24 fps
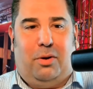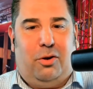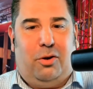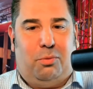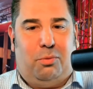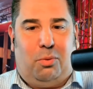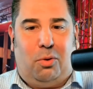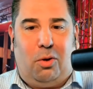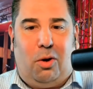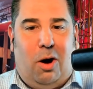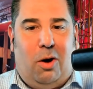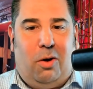because
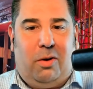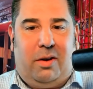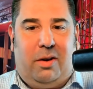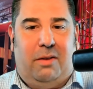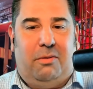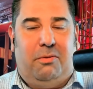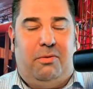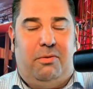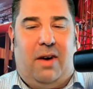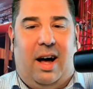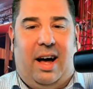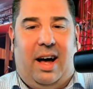we're all
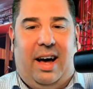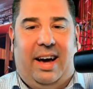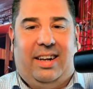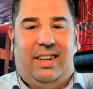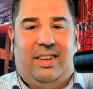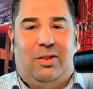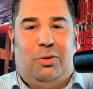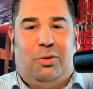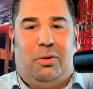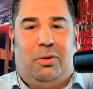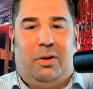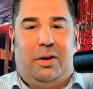
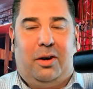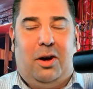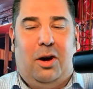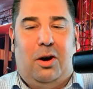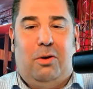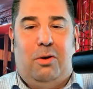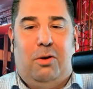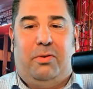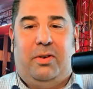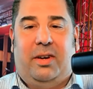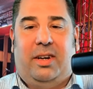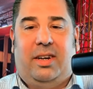confined during
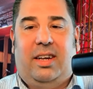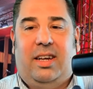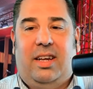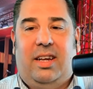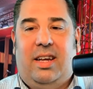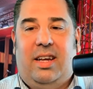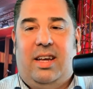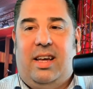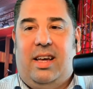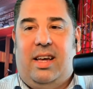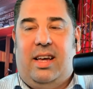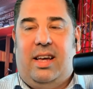COVID.
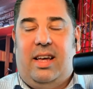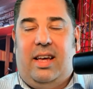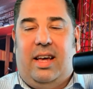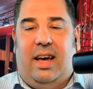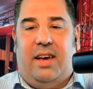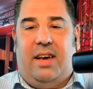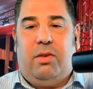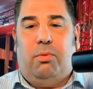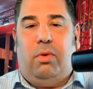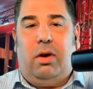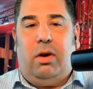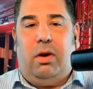
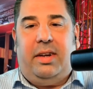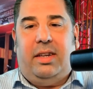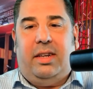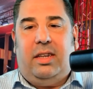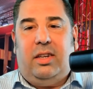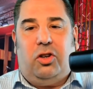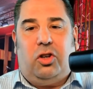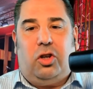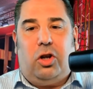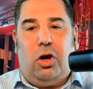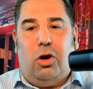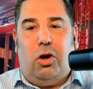I said, what if I
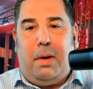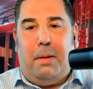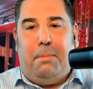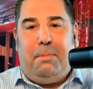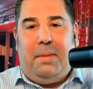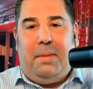did a show in